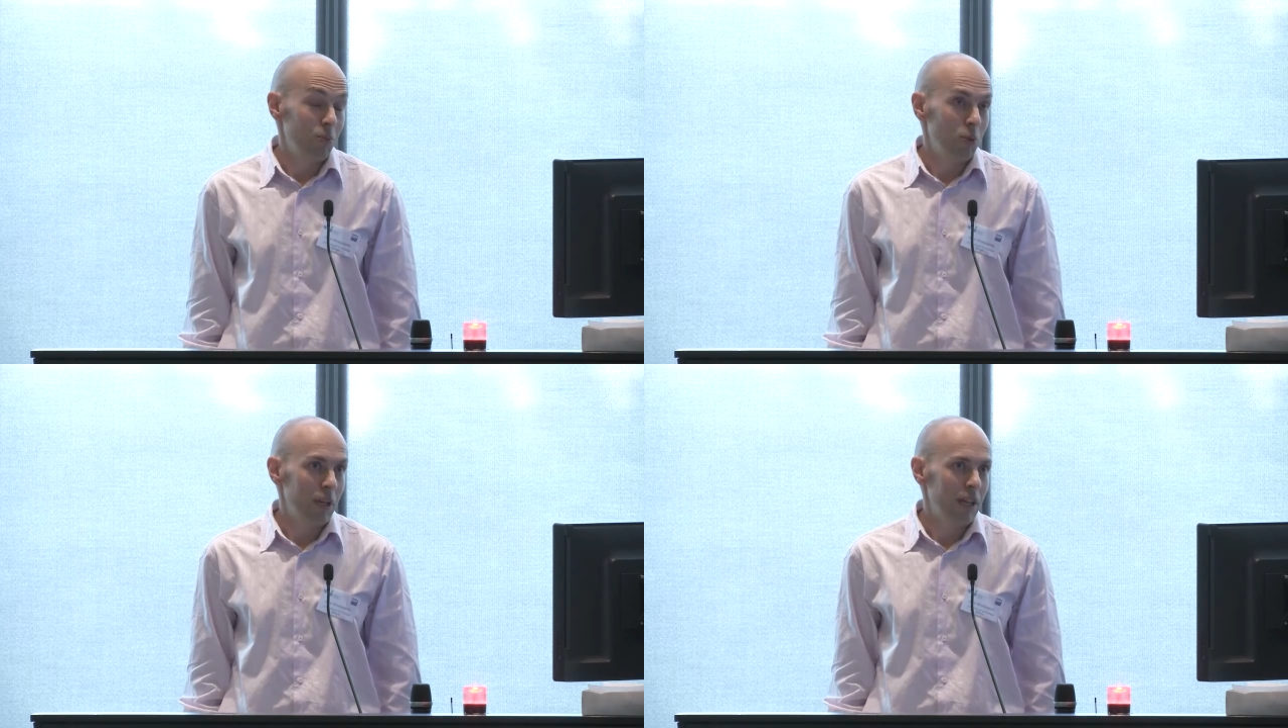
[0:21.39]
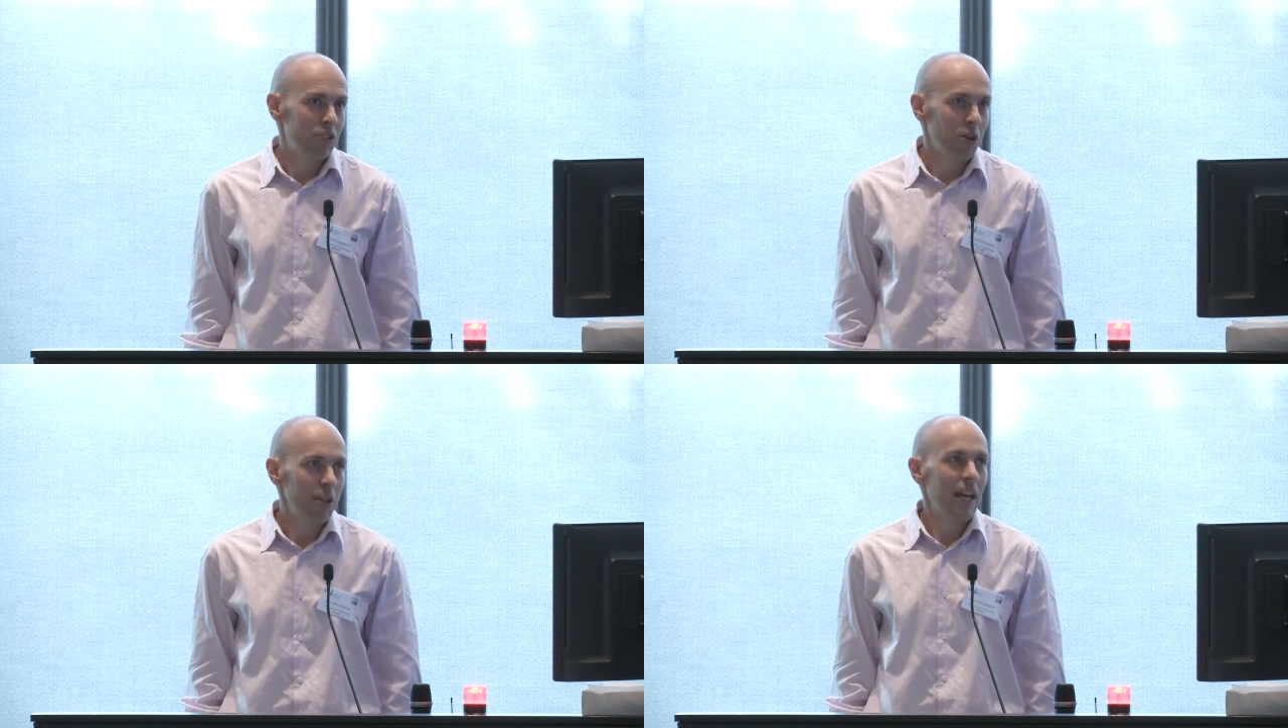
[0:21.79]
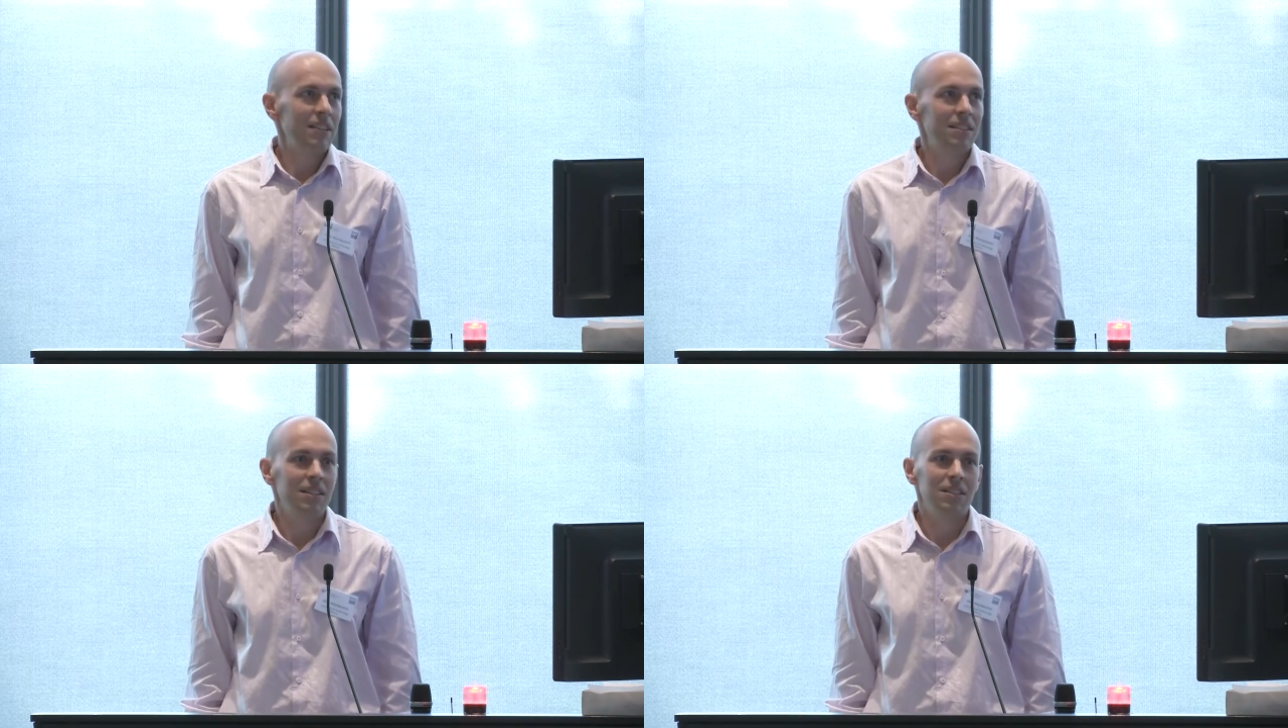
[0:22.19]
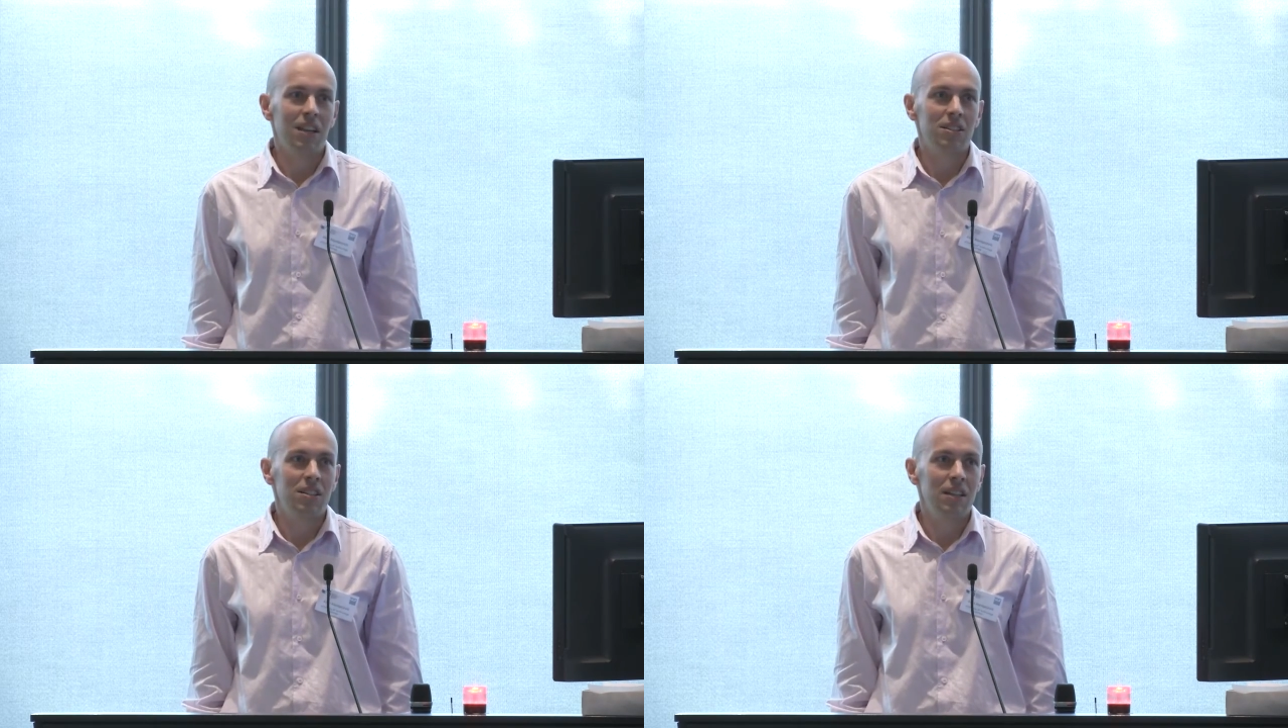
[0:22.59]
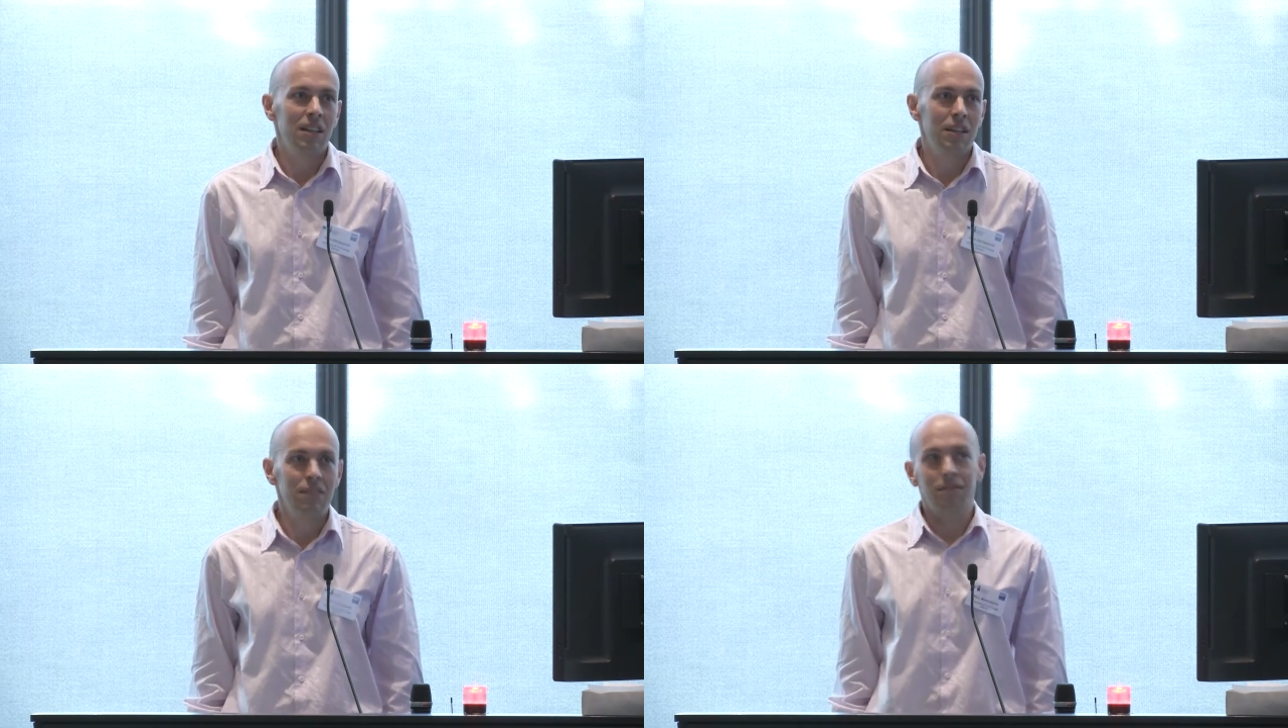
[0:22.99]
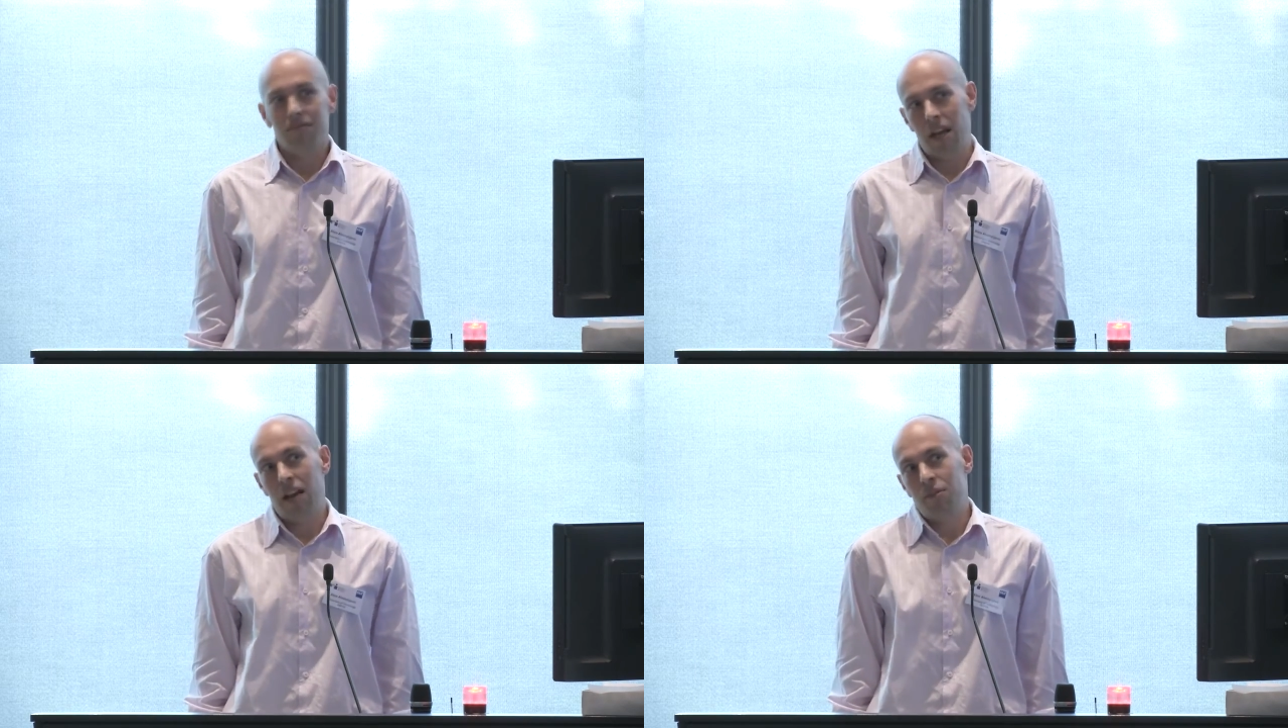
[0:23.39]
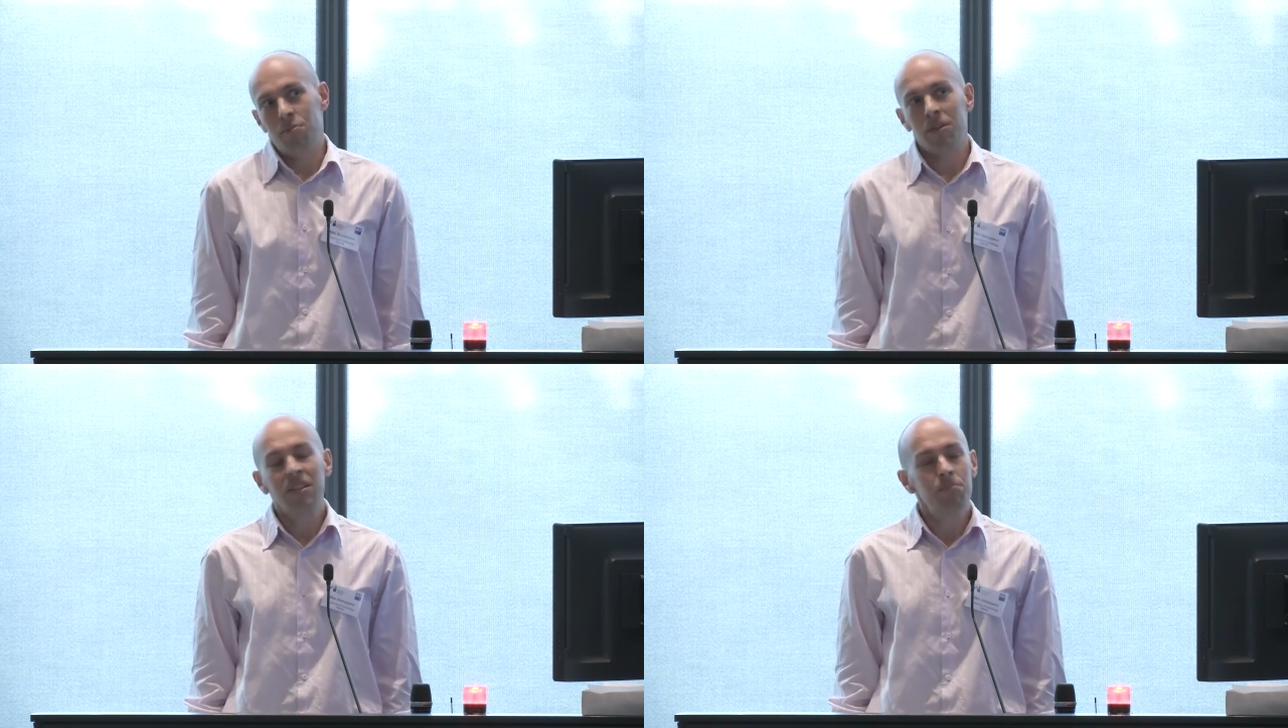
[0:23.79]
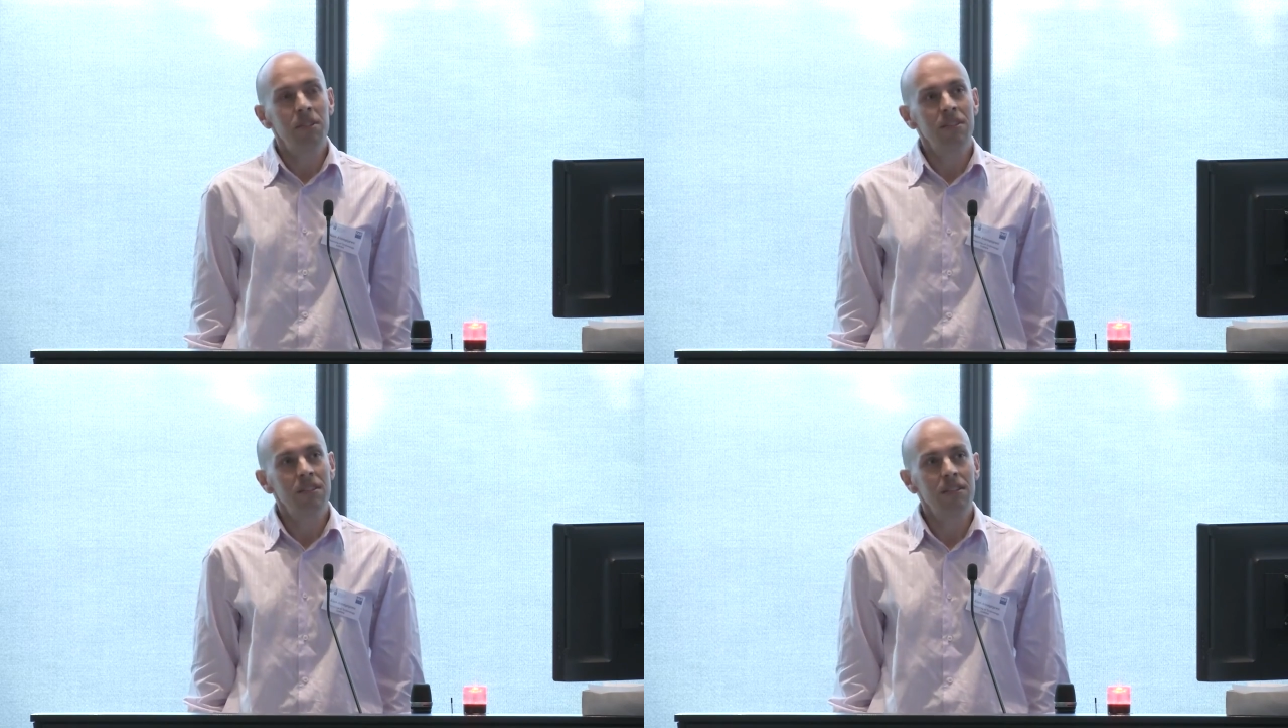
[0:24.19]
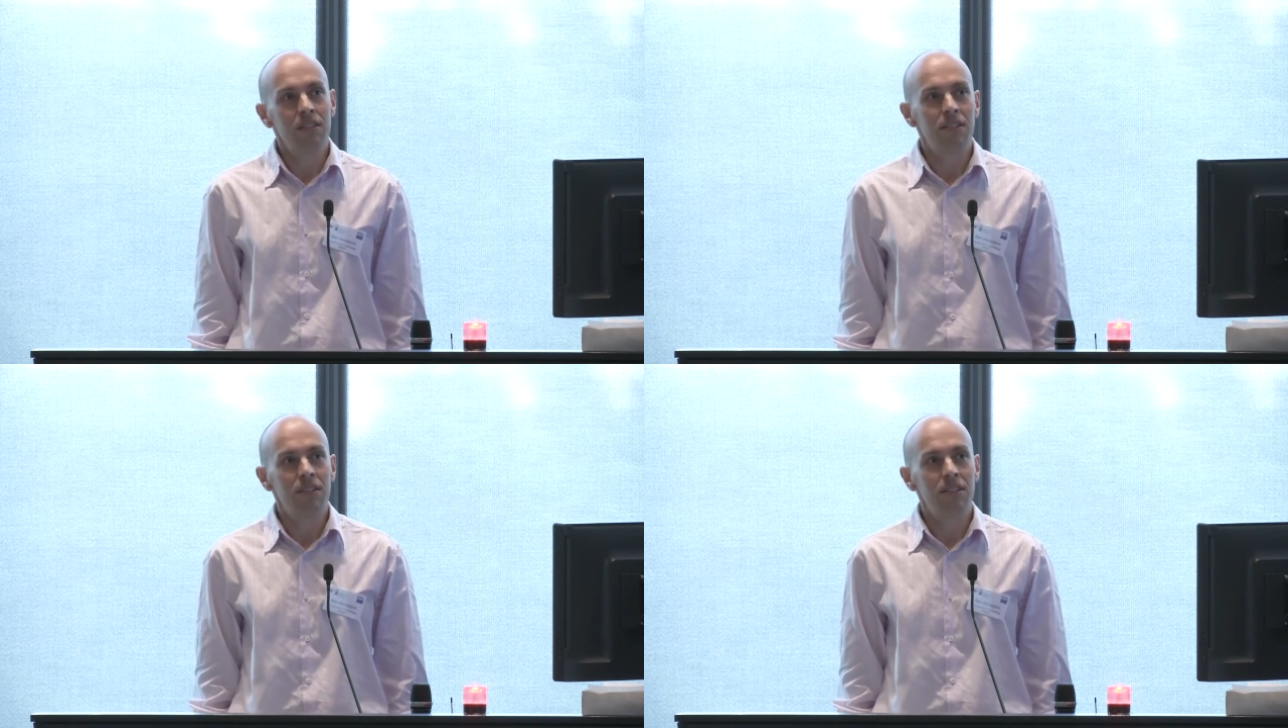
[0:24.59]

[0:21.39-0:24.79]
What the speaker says: we're showcasing is actually in agribusiness.